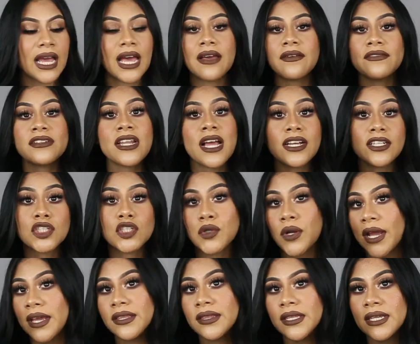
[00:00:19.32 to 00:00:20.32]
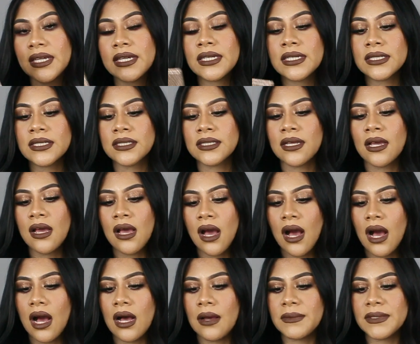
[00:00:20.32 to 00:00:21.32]
have not tried these.
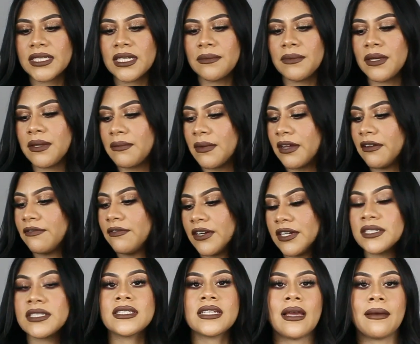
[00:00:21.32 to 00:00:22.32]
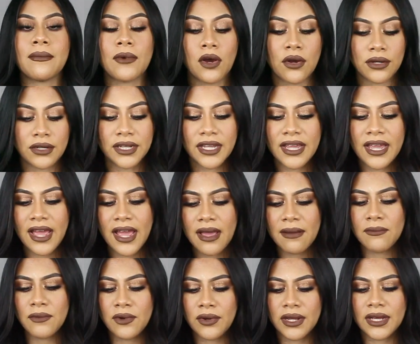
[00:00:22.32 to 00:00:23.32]
It's going to be my first time on
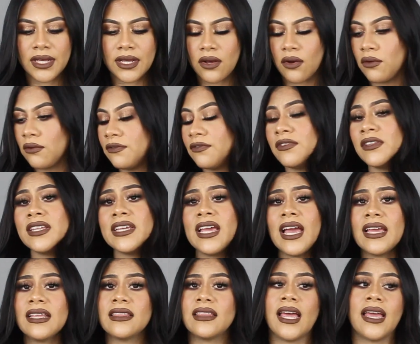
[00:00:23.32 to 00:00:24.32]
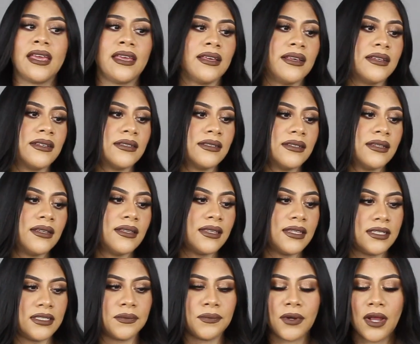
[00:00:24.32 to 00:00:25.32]
camera. Hopefully I like
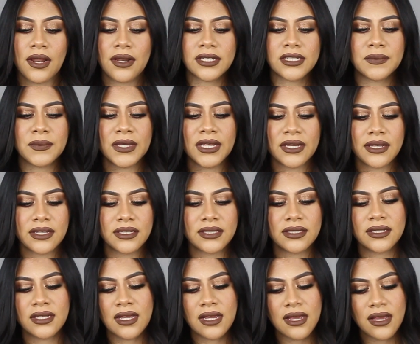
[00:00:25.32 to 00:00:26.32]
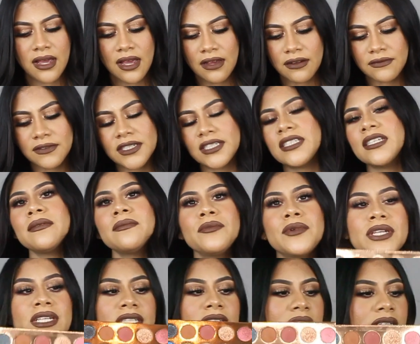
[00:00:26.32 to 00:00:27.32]
these products because for some
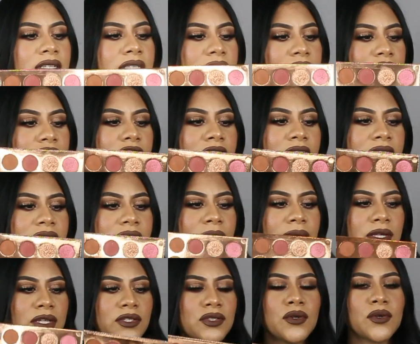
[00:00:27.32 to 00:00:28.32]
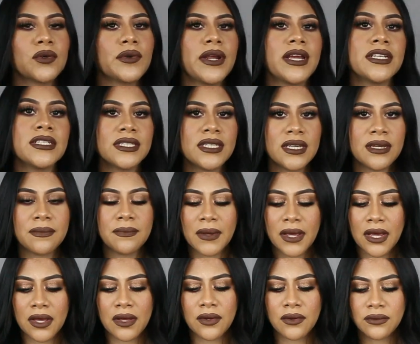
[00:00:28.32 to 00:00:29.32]
reason the shades I'm not so crazy
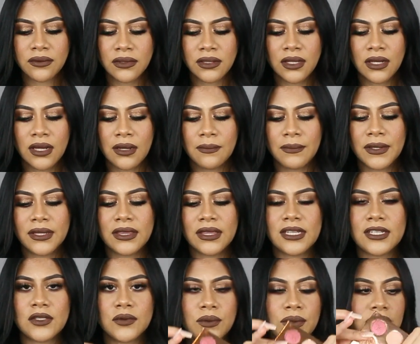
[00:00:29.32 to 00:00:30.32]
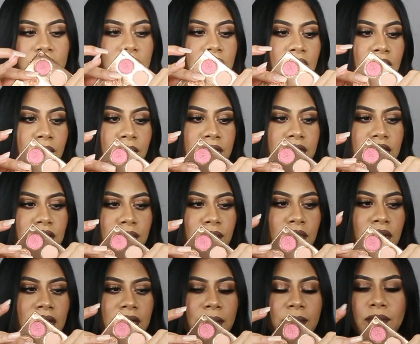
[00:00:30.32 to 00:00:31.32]
about. But this one here, which is more
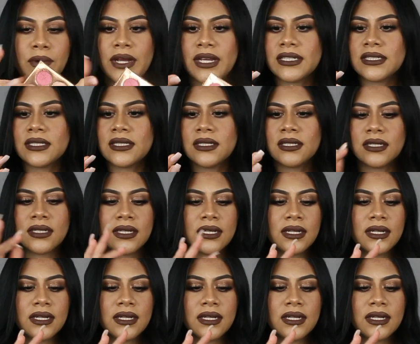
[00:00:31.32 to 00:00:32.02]
like a pressed